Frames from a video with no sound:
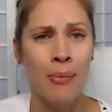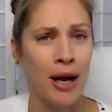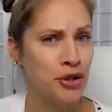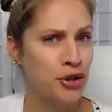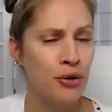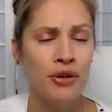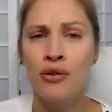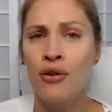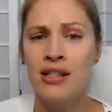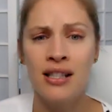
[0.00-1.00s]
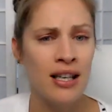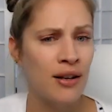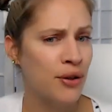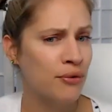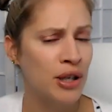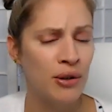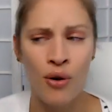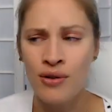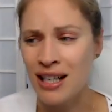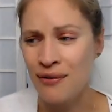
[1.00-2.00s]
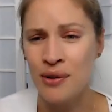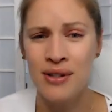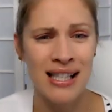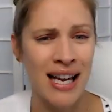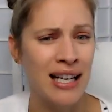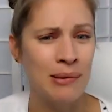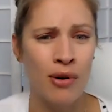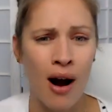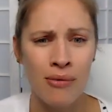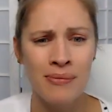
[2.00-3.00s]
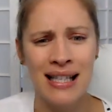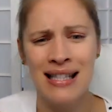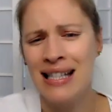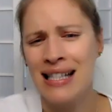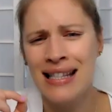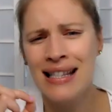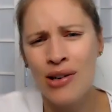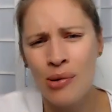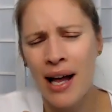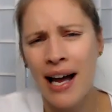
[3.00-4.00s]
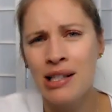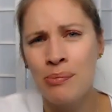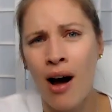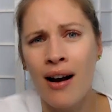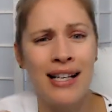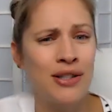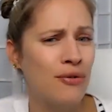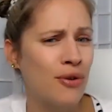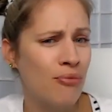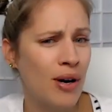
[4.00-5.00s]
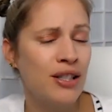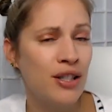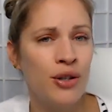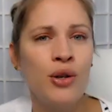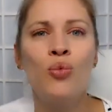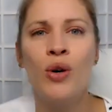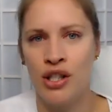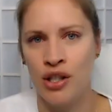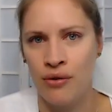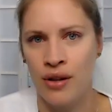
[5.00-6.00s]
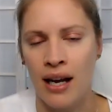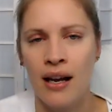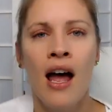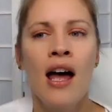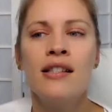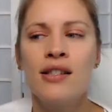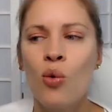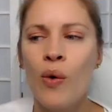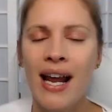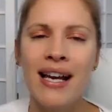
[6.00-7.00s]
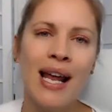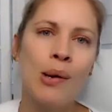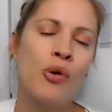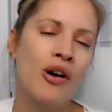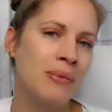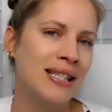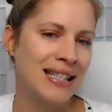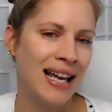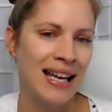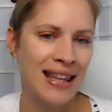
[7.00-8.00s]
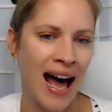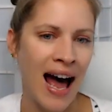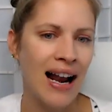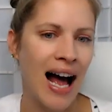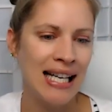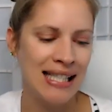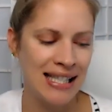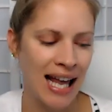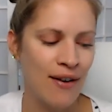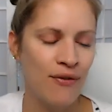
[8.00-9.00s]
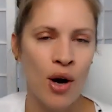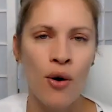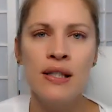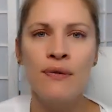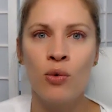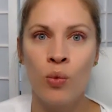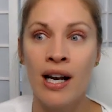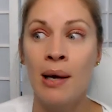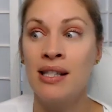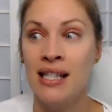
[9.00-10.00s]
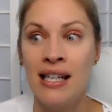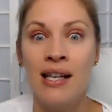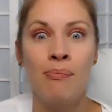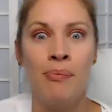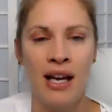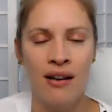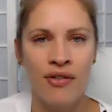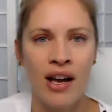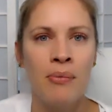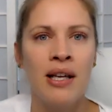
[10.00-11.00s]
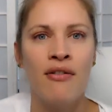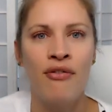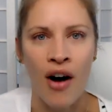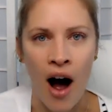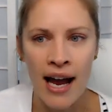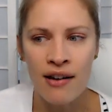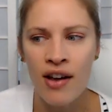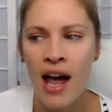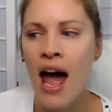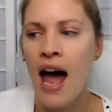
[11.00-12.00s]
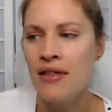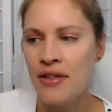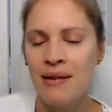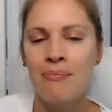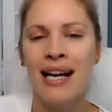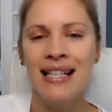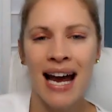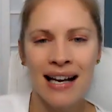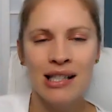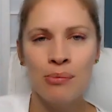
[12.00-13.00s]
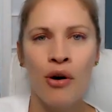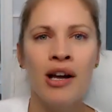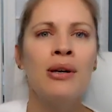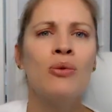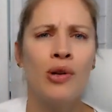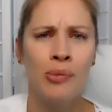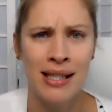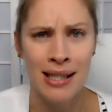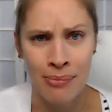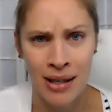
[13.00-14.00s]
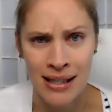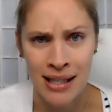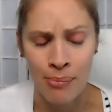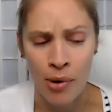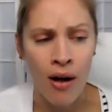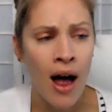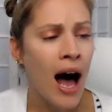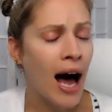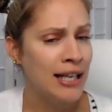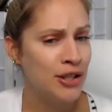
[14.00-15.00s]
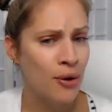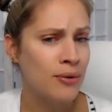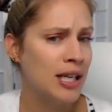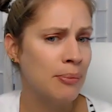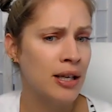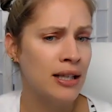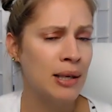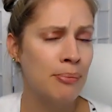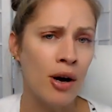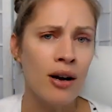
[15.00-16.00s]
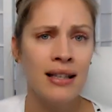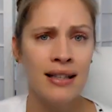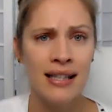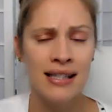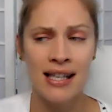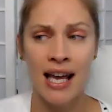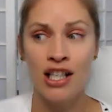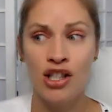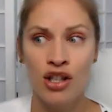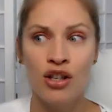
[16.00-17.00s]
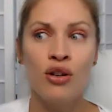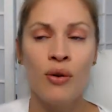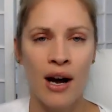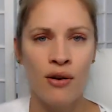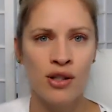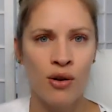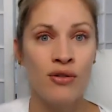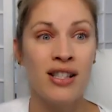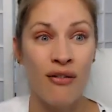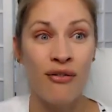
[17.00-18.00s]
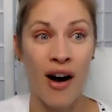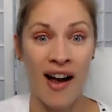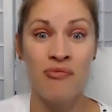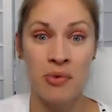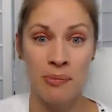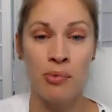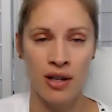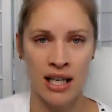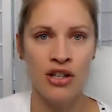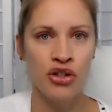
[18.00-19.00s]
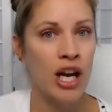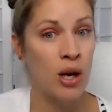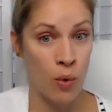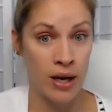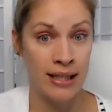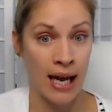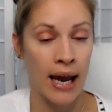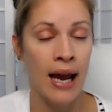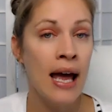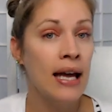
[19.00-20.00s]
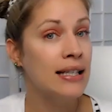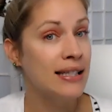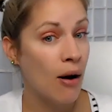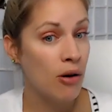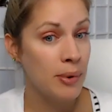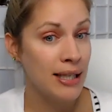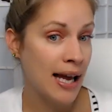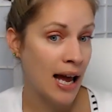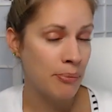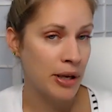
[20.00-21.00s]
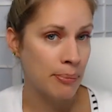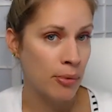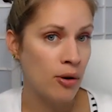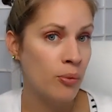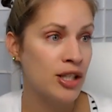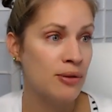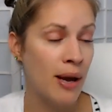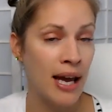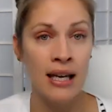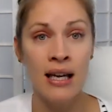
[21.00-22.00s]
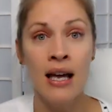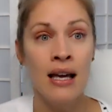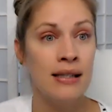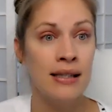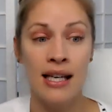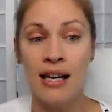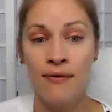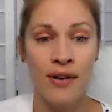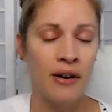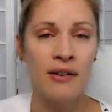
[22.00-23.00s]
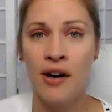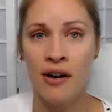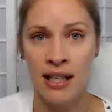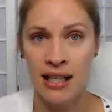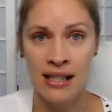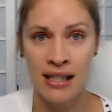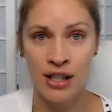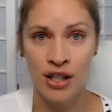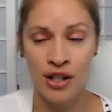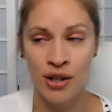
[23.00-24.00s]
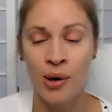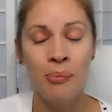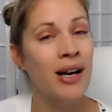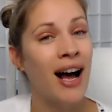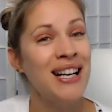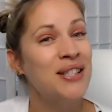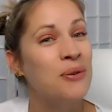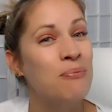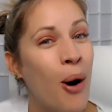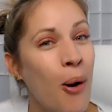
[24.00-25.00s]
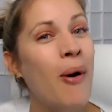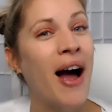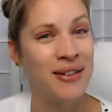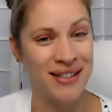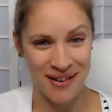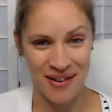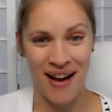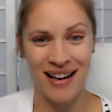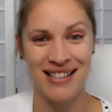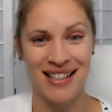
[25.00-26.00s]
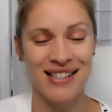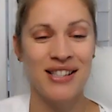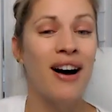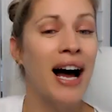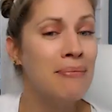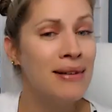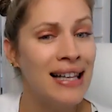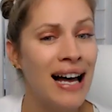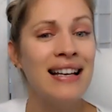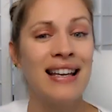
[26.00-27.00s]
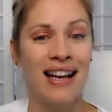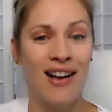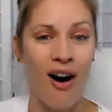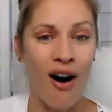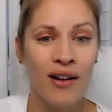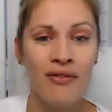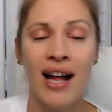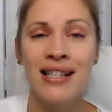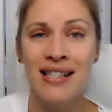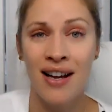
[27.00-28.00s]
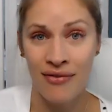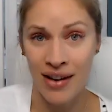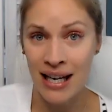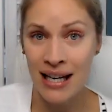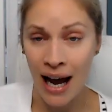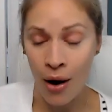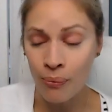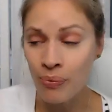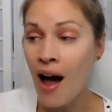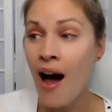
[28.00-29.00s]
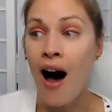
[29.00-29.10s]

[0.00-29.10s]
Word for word: my 2-year-old's teeth, 3-year-old if you see any problems? I see this little black spot. I don't know what to do. What do you think?" So when I get appointments like that, I save those for when I'm seeing a big family of 5, and then my next appointment will be something simple. I don't typically book, let's say two households of 5 people each in one day, because that would be 10 people, which may seem very, very easy to you, but I do mobile dental hygiene. So I'm lugging all of that stuff in and out.